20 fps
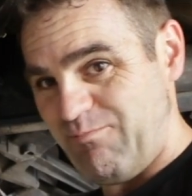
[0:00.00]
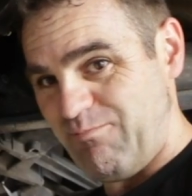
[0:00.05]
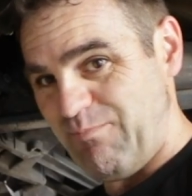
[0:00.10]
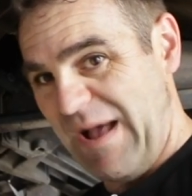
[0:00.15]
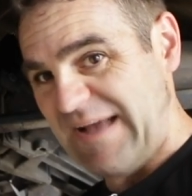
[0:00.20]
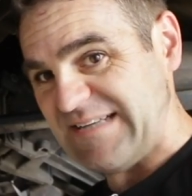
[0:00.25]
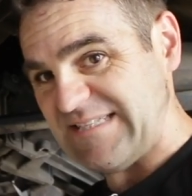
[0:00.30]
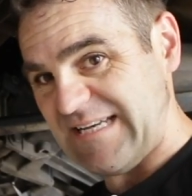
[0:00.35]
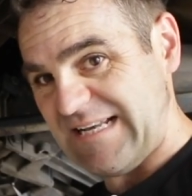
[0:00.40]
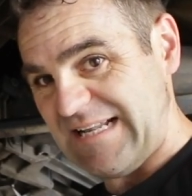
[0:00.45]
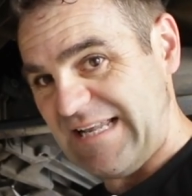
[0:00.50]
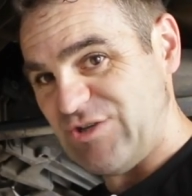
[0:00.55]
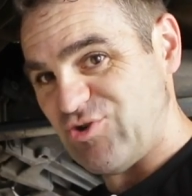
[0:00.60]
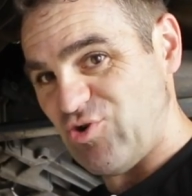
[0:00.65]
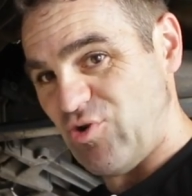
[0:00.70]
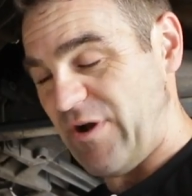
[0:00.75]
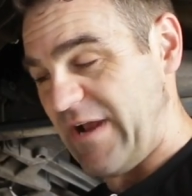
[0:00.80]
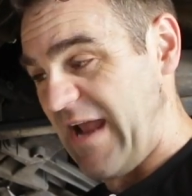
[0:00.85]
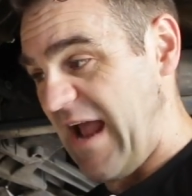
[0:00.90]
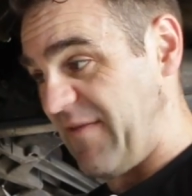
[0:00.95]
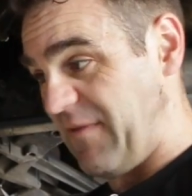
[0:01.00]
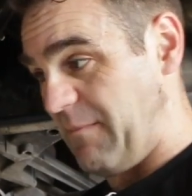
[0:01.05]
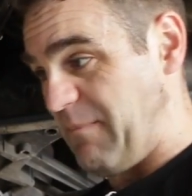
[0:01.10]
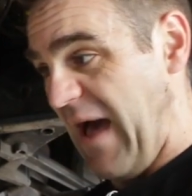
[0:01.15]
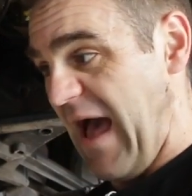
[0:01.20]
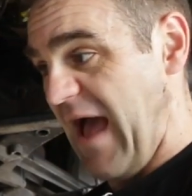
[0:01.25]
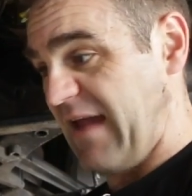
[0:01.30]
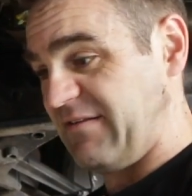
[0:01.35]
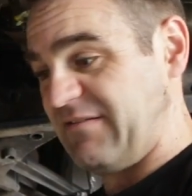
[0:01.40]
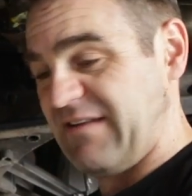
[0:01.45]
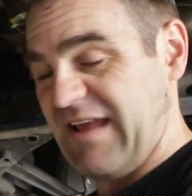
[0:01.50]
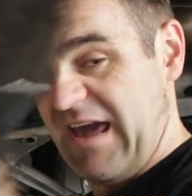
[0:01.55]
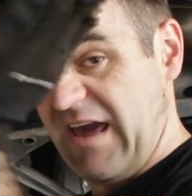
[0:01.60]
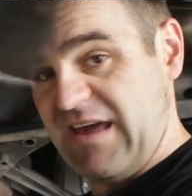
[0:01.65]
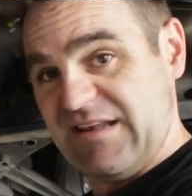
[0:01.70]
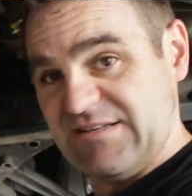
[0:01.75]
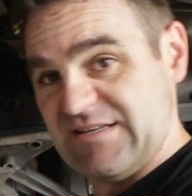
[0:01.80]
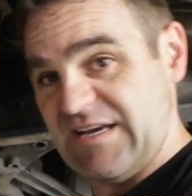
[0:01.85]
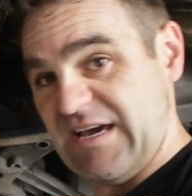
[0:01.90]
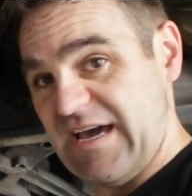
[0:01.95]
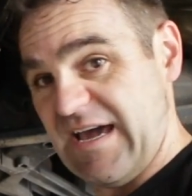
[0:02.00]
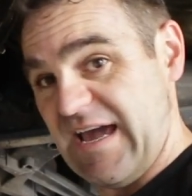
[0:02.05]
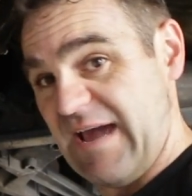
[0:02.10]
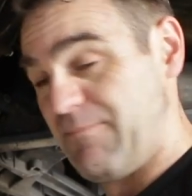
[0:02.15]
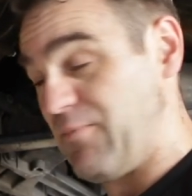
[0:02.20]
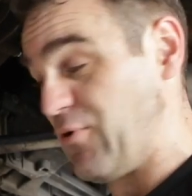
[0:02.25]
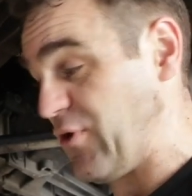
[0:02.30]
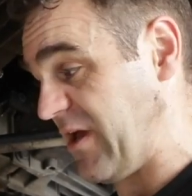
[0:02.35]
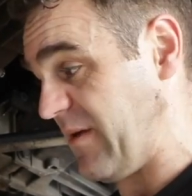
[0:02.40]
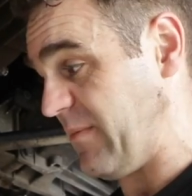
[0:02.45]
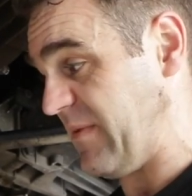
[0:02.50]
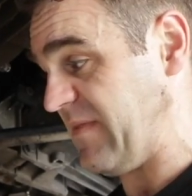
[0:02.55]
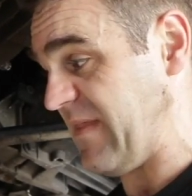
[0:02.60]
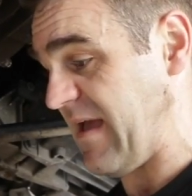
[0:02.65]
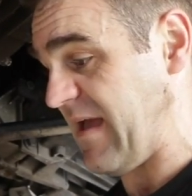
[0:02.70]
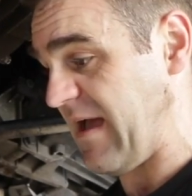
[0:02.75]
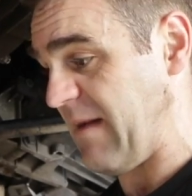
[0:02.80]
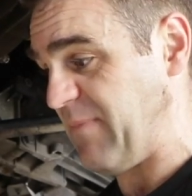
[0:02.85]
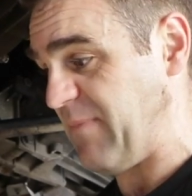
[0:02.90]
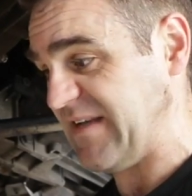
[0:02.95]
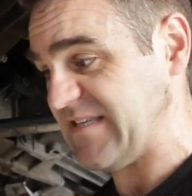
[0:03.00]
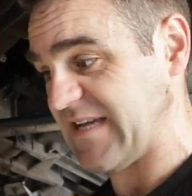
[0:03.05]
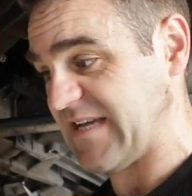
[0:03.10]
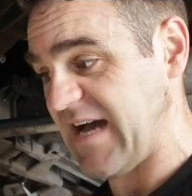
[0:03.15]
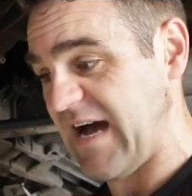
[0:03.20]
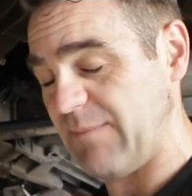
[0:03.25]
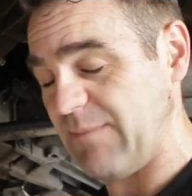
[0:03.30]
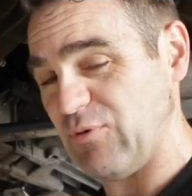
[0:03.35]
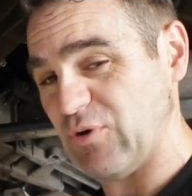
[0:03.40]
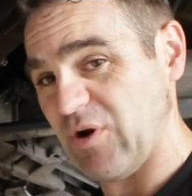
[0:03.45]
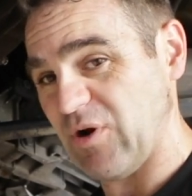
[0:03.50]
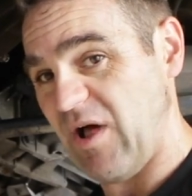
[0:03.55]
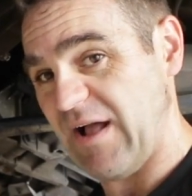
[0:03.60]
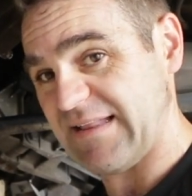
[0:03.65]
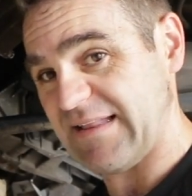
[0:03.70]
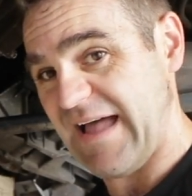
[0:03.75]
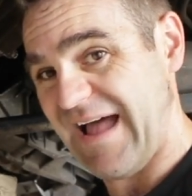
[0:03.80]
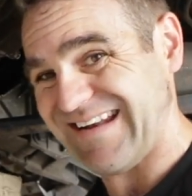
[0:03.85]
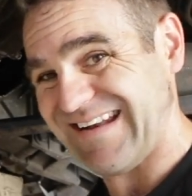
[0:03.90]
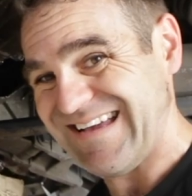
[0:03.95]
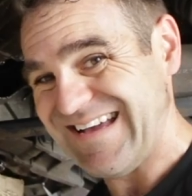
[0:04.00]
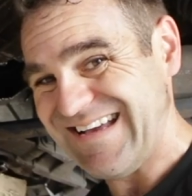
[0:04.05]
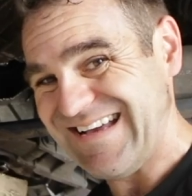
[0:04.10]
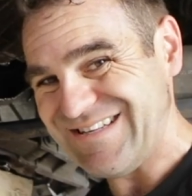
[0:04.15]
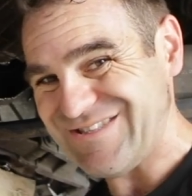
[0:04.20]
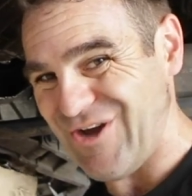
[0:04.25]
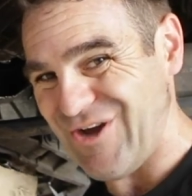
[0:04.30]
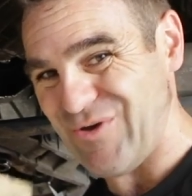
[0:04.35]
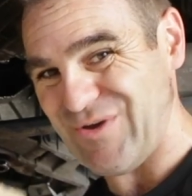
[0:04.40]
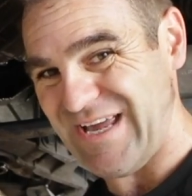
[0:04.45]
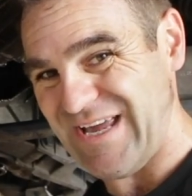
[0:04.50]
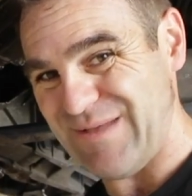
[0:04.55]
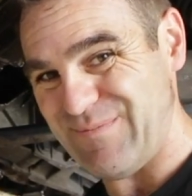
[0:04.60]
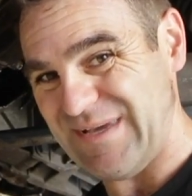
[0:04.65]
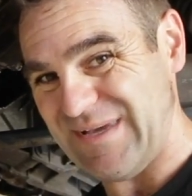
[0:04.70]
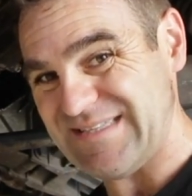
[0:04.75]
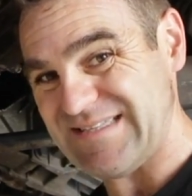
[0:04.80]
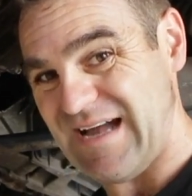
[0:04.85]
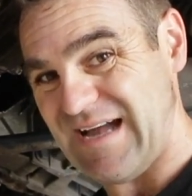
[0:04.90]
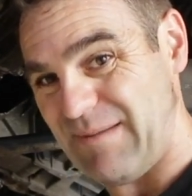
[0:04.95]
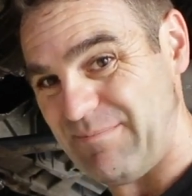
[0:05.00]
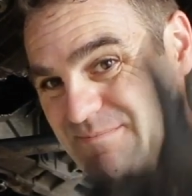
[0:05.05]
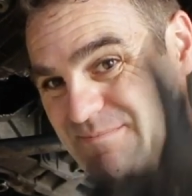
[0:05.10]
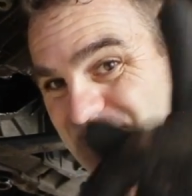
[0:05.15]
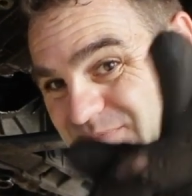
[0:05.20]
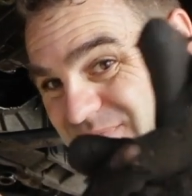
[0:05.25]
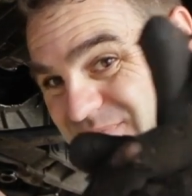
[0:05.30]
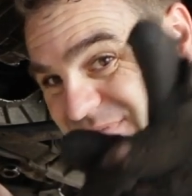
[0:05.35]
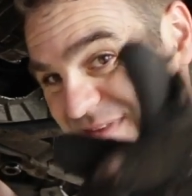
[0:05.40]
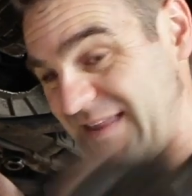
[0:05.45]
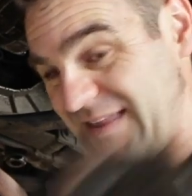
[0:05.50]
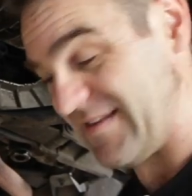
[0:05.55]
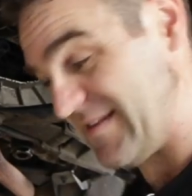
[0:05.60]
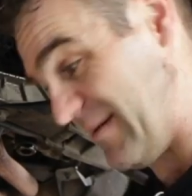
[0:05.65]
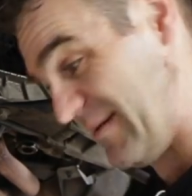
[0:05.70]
basically drawing out the pattern and putting them in a piece of cardboard like that. Don't get them mixed up. Another